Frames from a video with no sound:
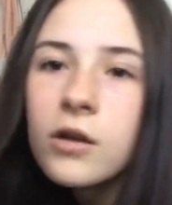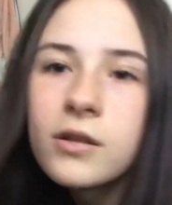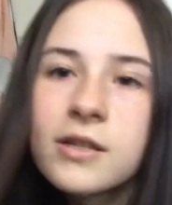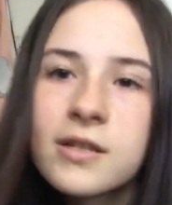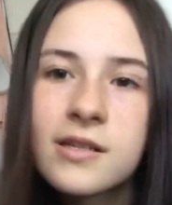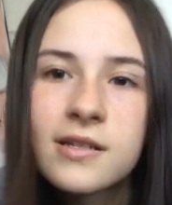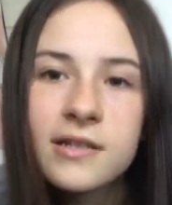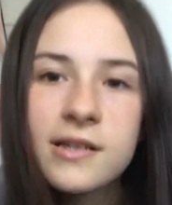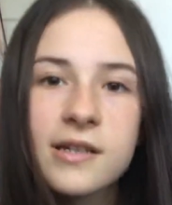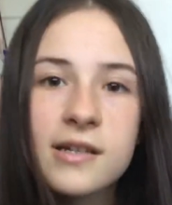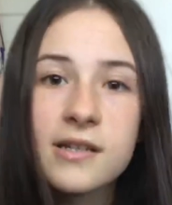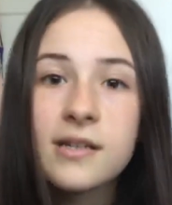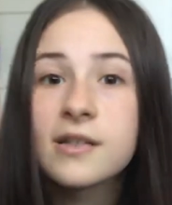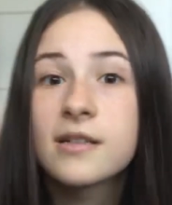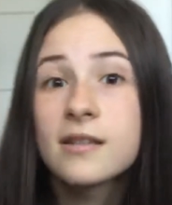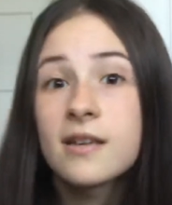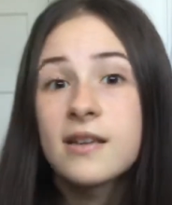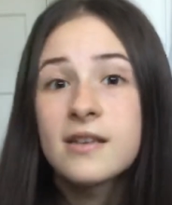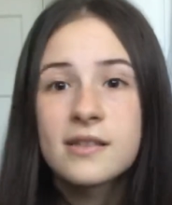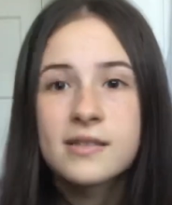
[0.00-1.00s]
Honestly,
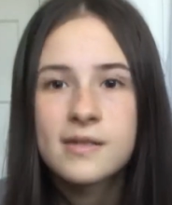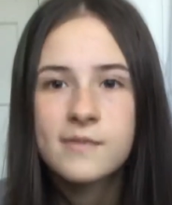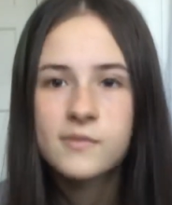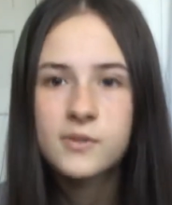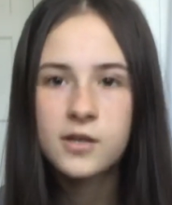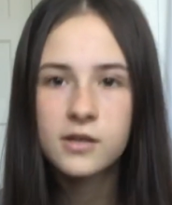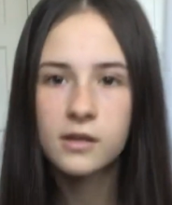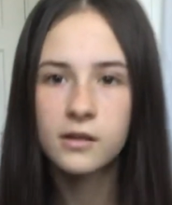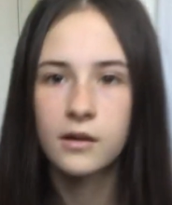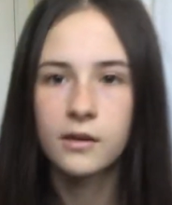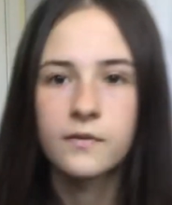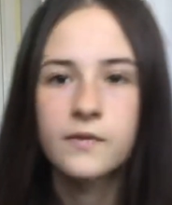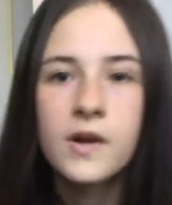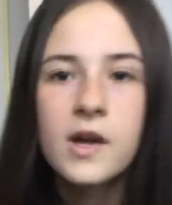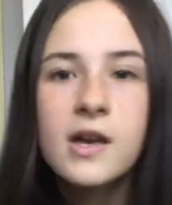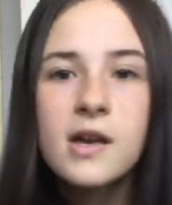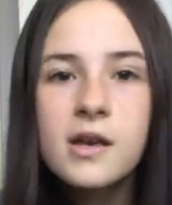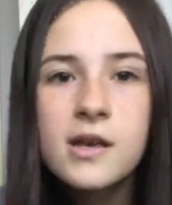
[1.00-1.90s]
it seems good enough.